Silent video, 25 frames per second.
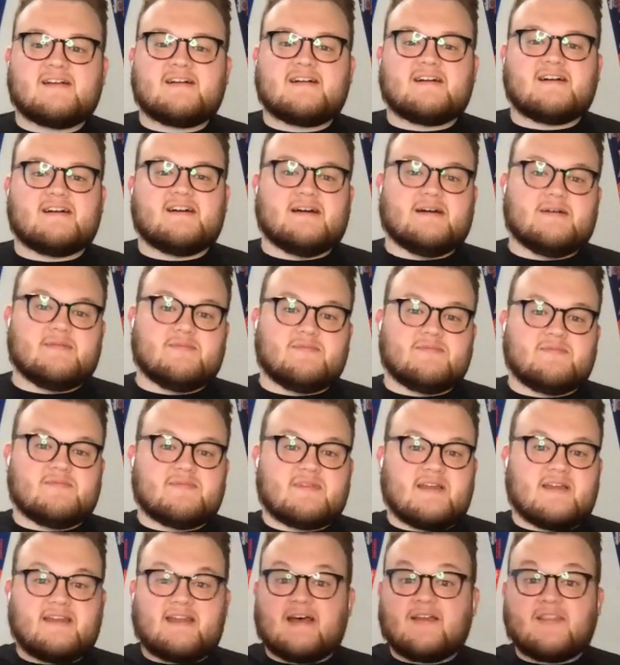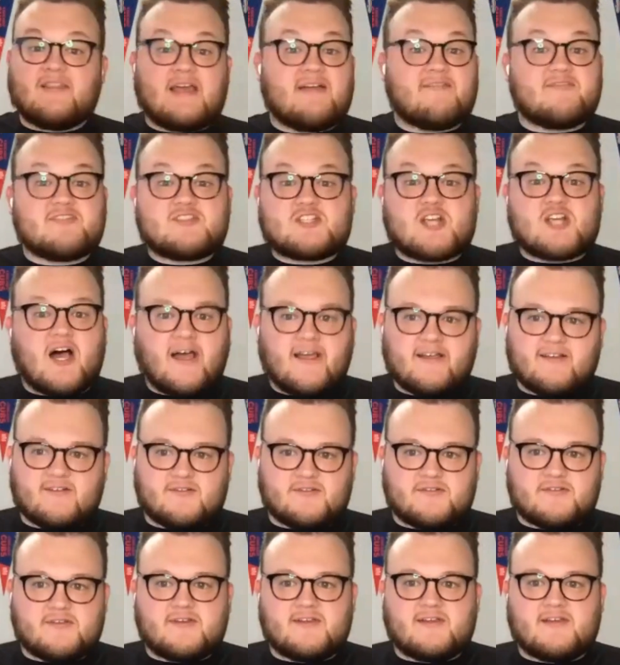and now they have a
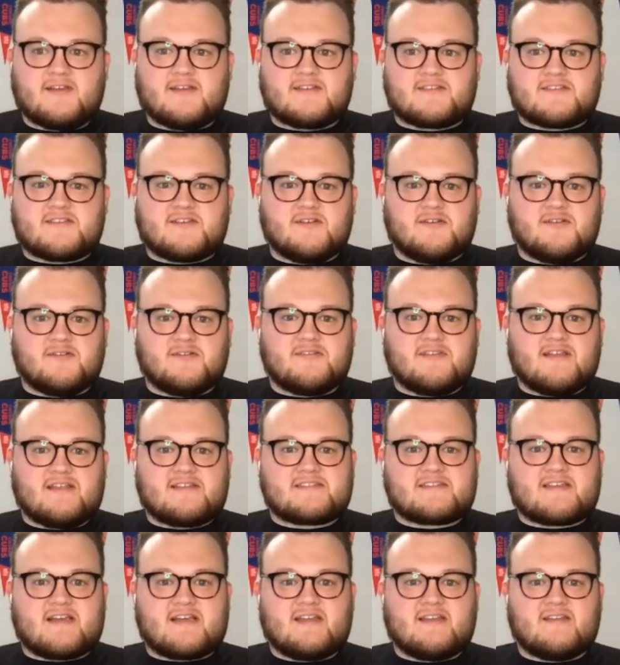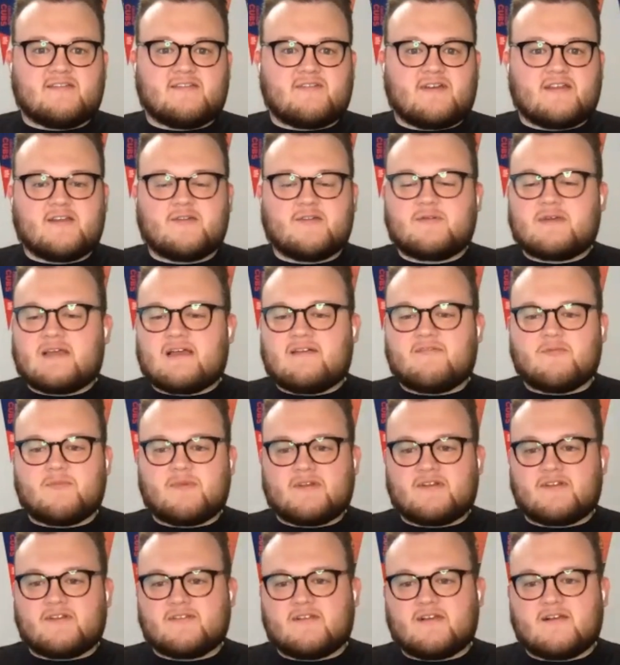child, so that's kind of, I know we haven't been
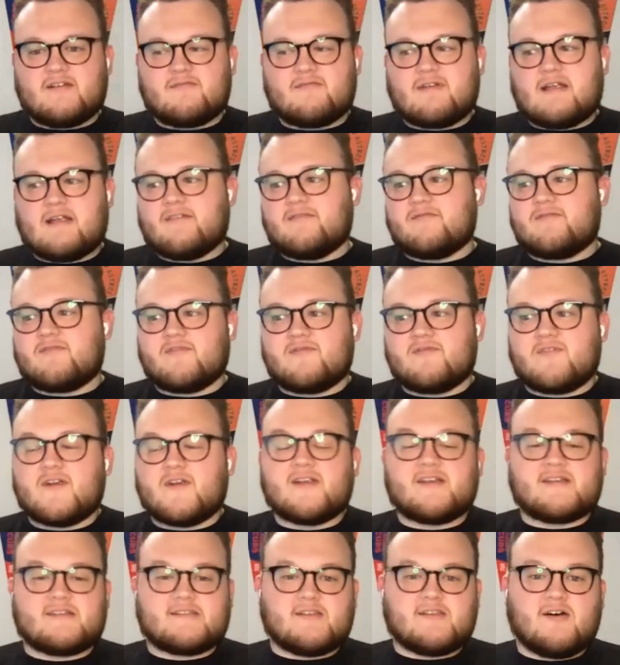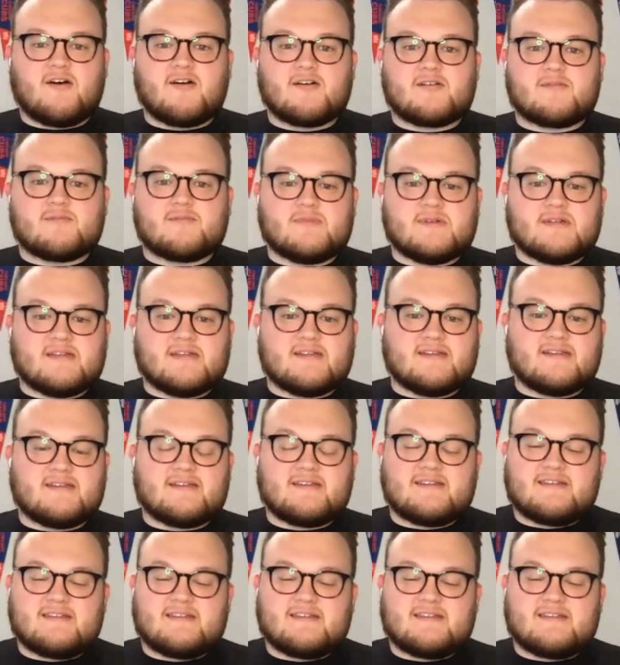around for very long, but